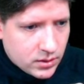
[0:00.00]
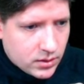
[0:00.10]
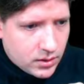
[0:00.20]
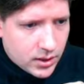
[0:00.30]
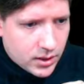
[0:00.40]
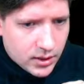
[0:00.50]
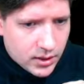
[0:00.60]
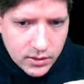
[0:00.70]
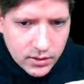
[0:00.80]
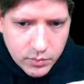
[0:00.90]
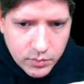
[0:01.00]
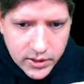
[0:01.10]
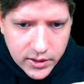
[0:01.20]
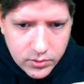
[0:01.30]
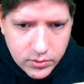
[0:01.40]
and then player
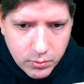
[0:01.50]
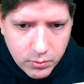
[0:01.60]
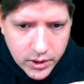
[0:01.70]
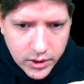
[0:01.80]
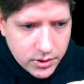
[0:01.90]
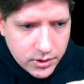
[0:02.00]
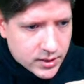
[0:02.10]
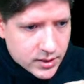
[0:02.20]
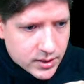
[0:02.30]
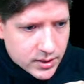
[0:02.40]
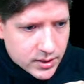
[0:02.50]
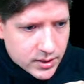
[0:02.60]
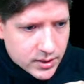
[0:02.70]
2 won the subgame.